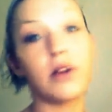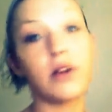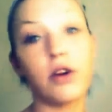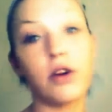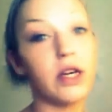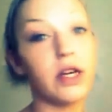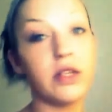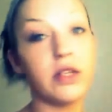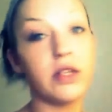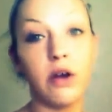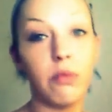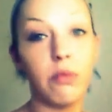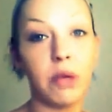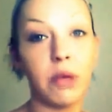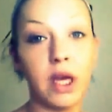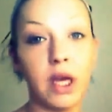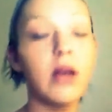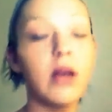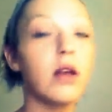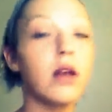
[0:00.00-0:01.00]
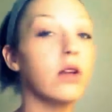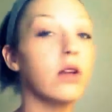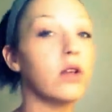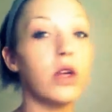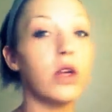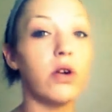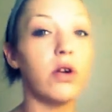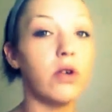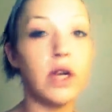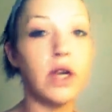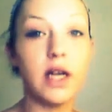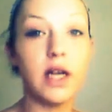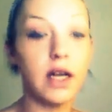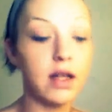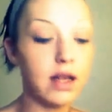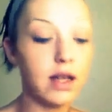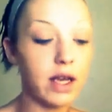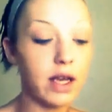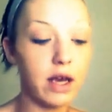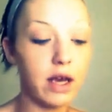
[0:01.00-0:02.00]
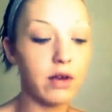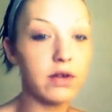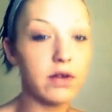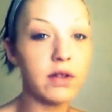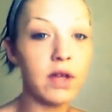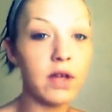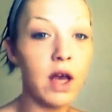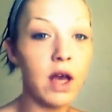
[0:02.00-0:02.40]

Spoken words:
They're already soapy, so you don't need anything else.